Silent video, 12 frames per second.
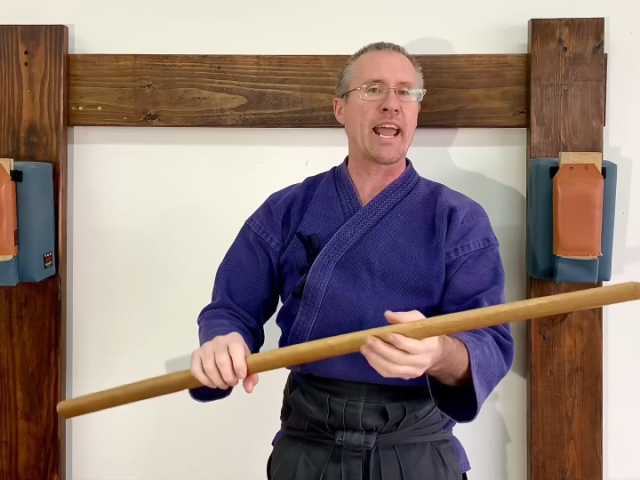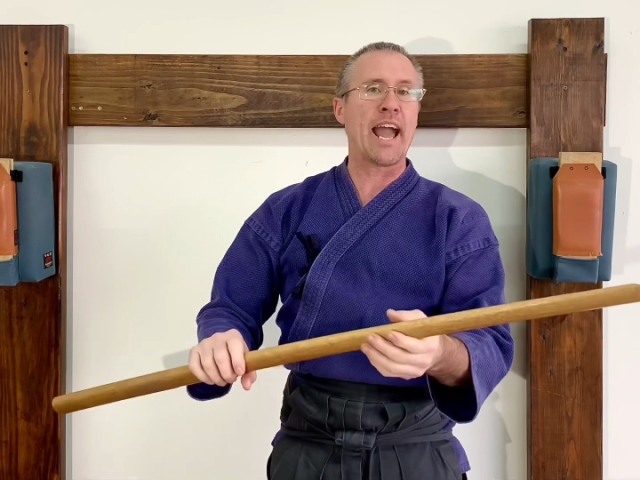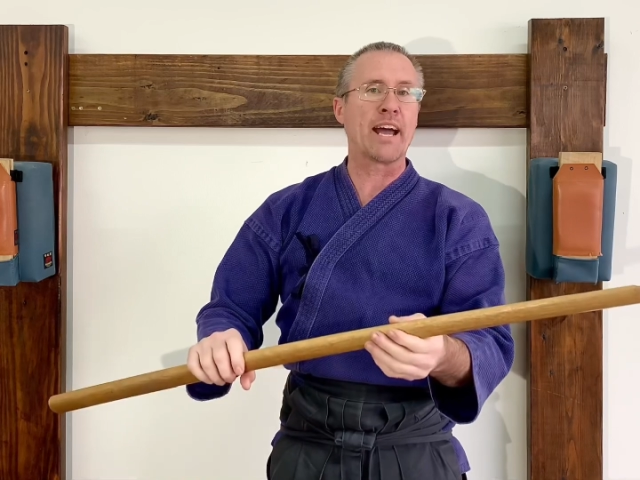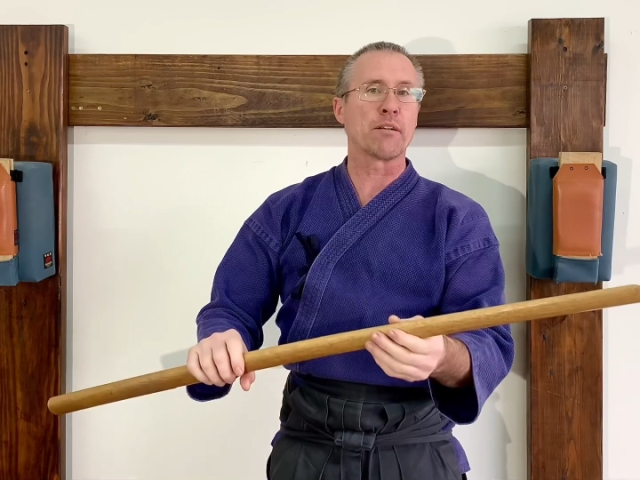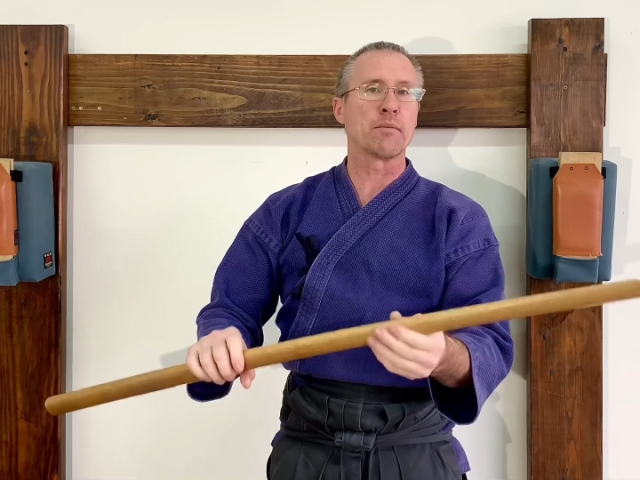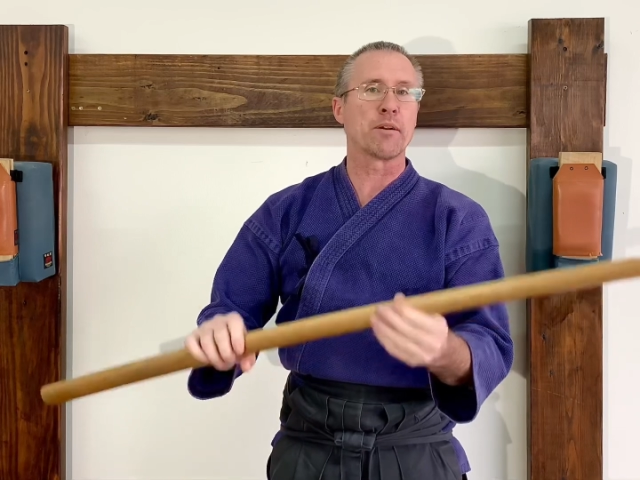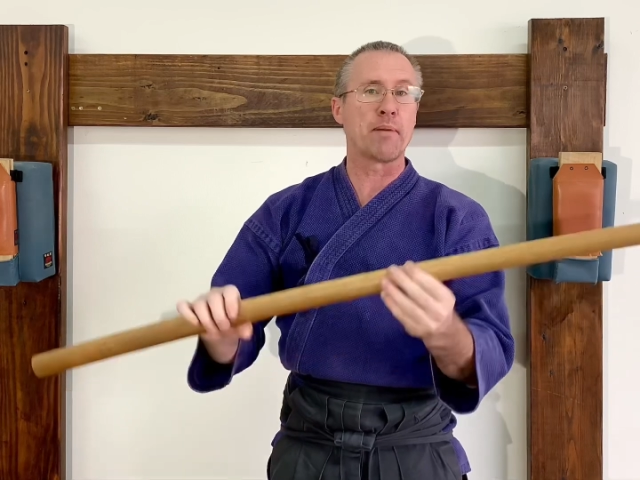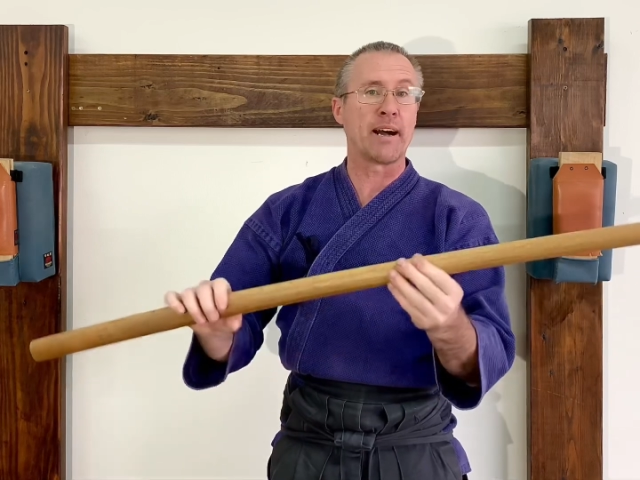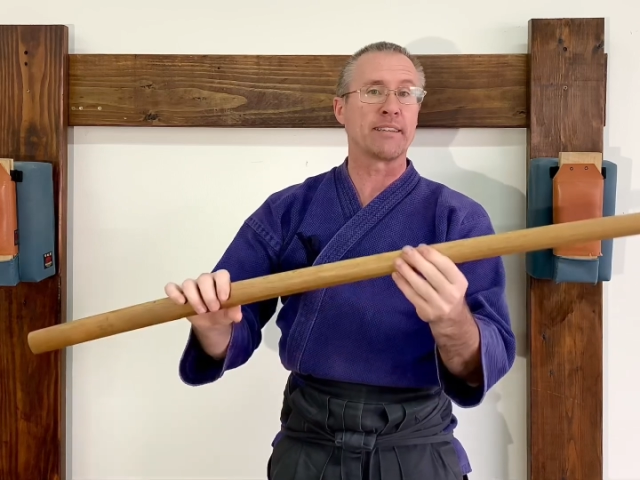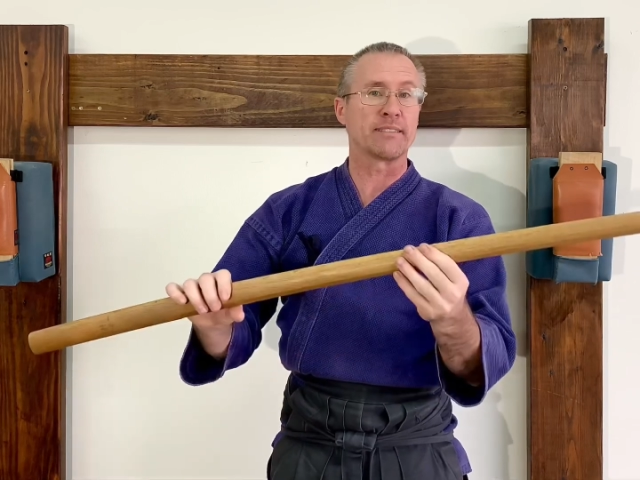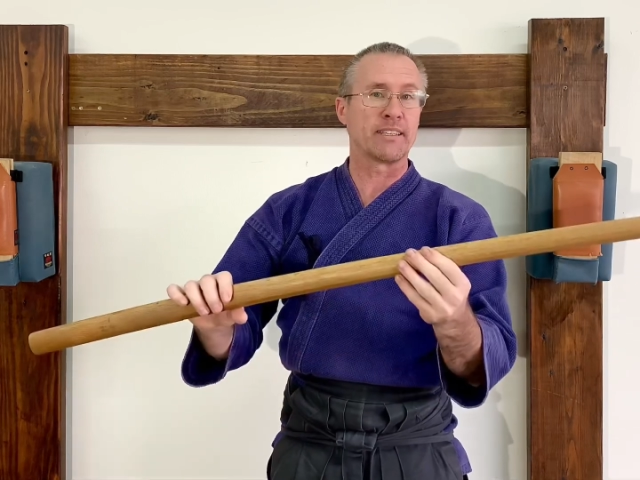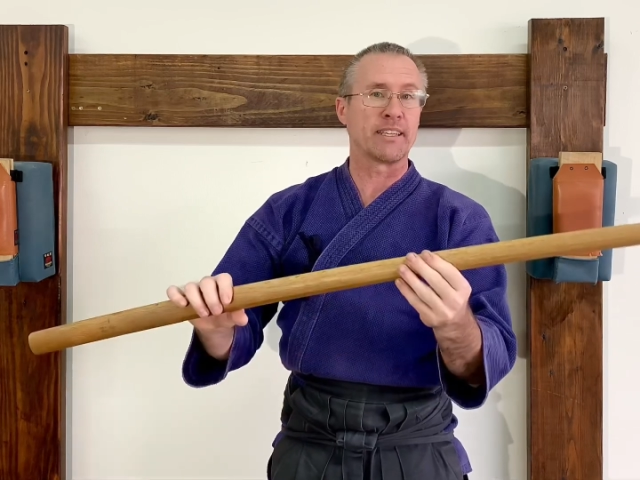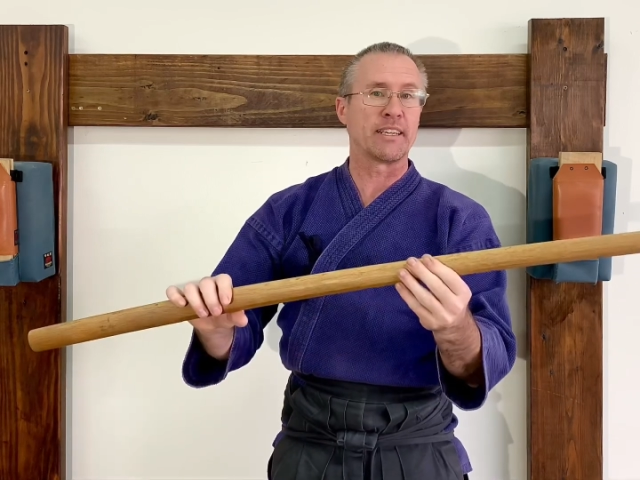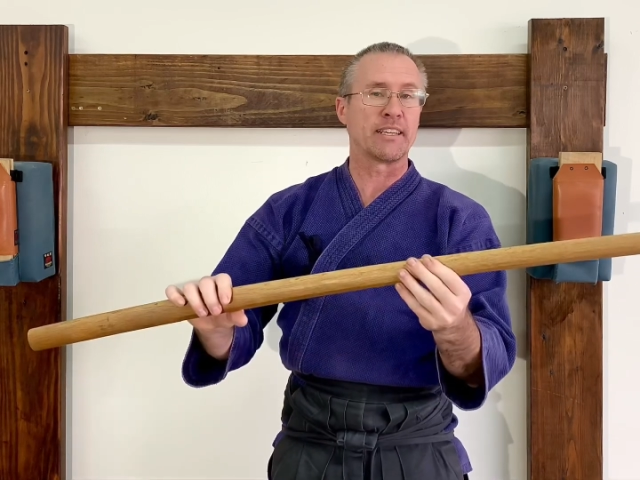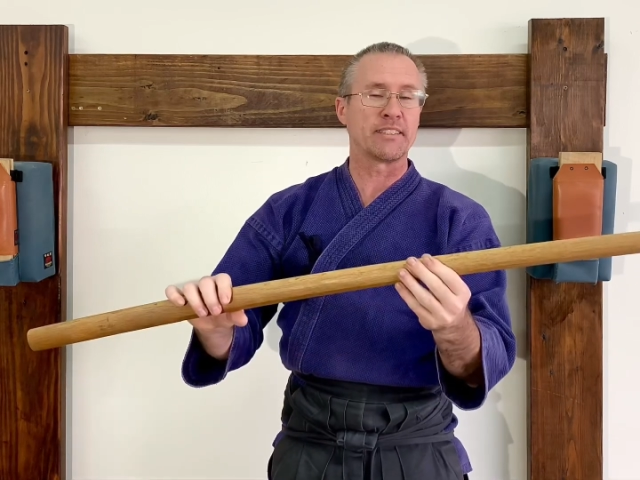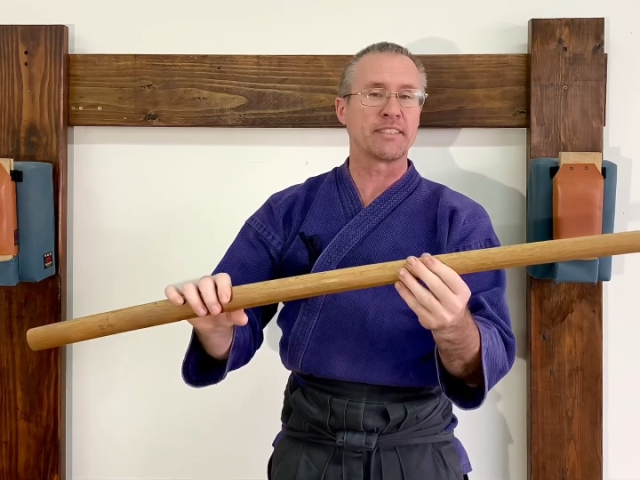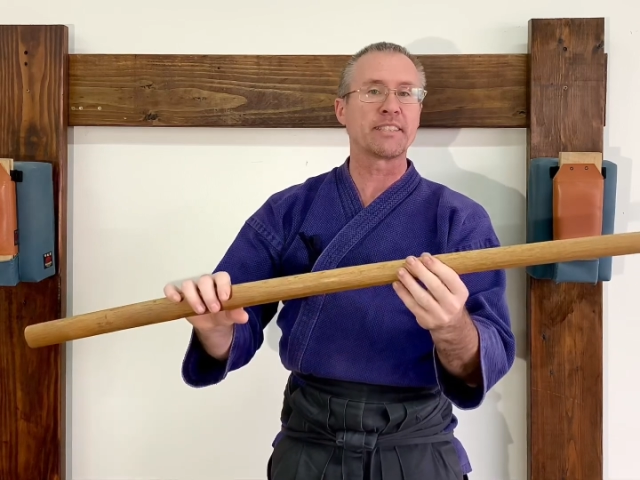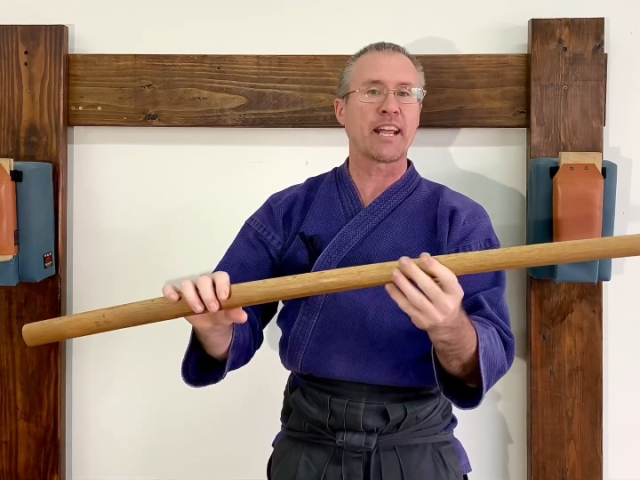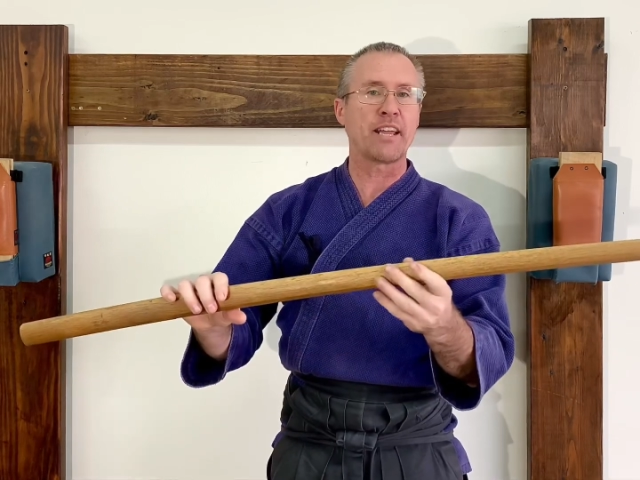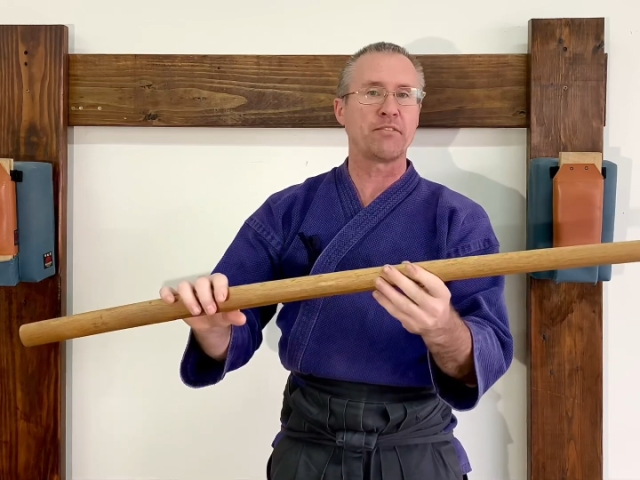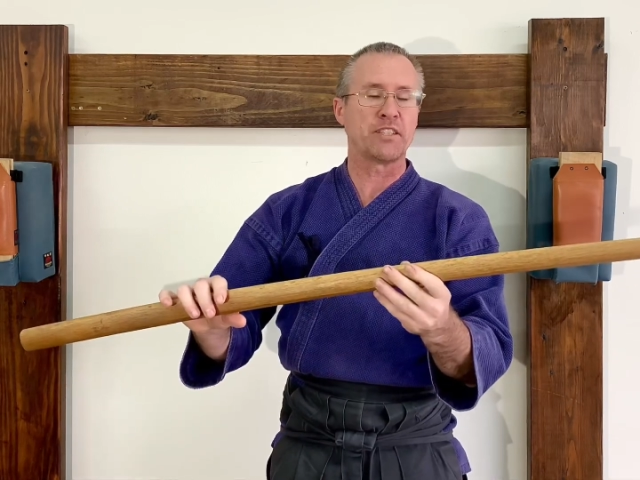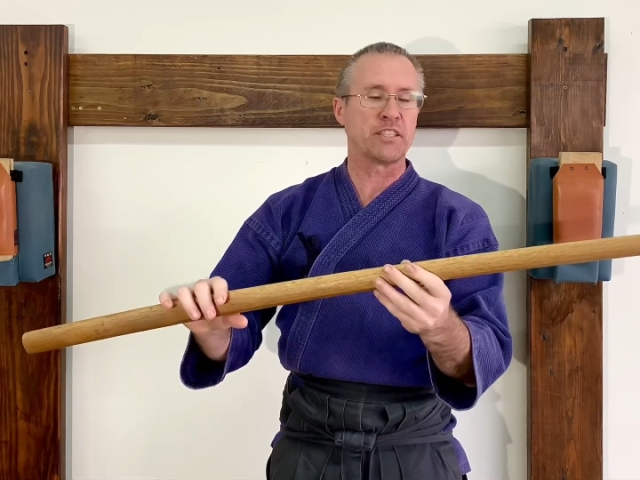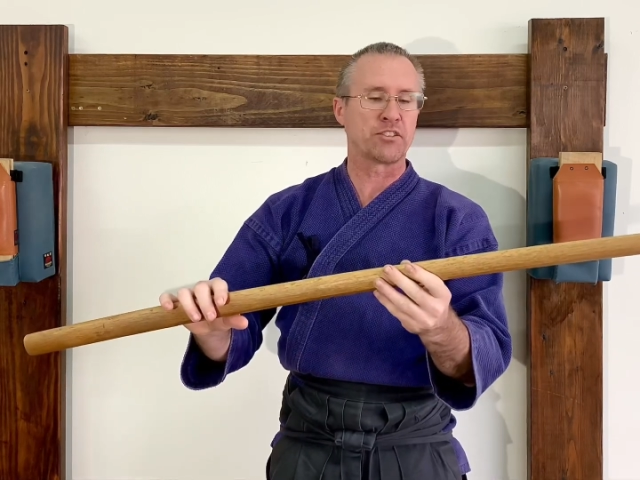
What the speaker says: adamant about safety,